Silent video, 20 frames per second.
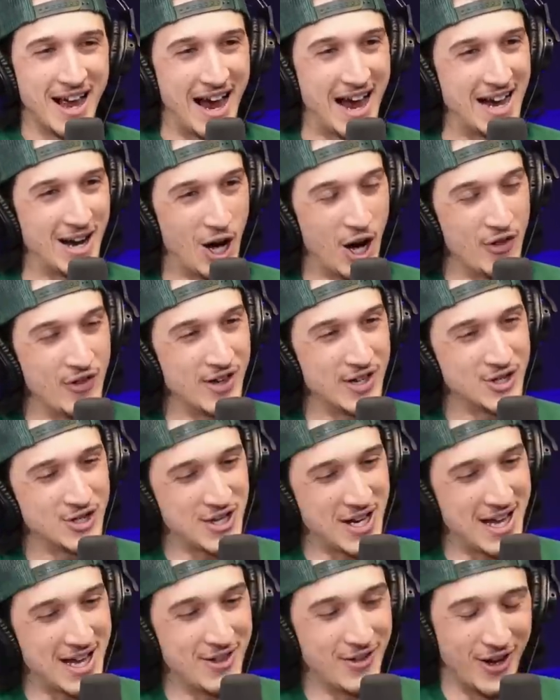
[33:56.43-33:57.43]
and on this
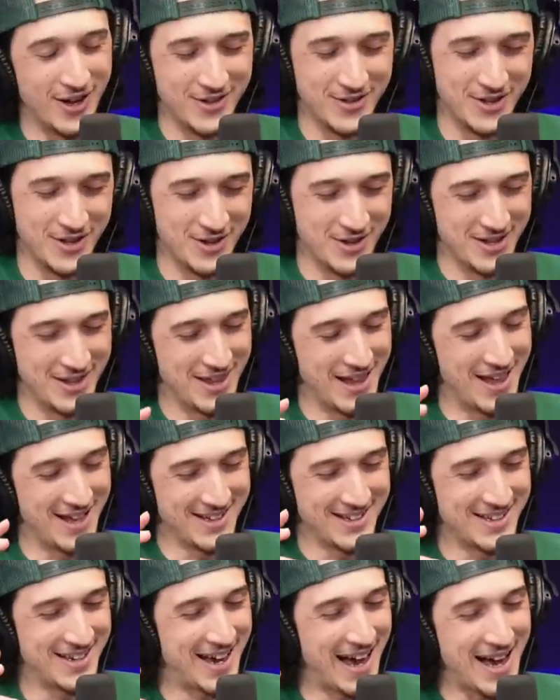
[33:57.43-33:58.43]
and on the,
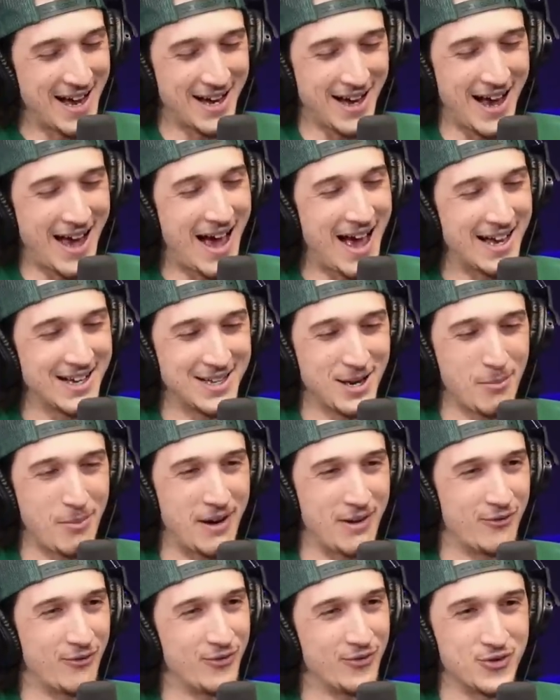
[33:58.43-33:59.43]
the cake had to
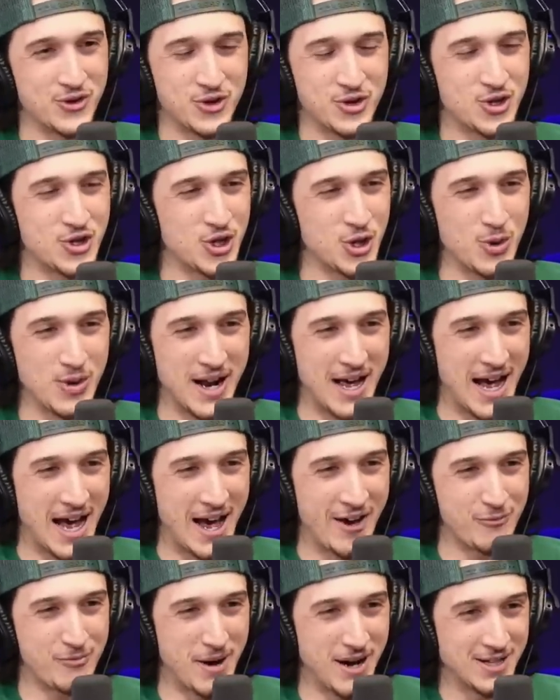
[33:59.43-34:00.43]
be two and a
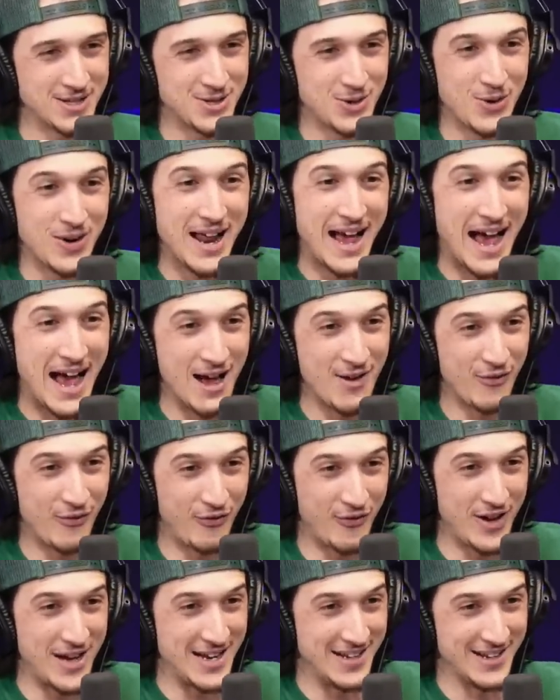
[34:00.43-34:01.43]
half by two and a half
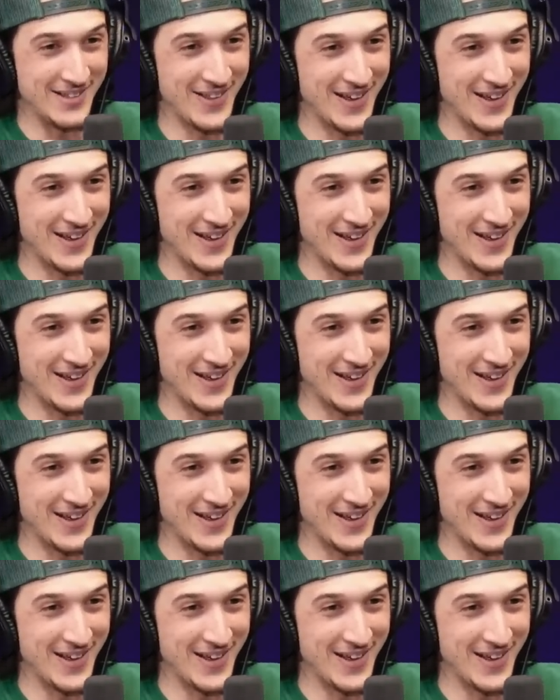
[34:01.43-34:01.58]
feet.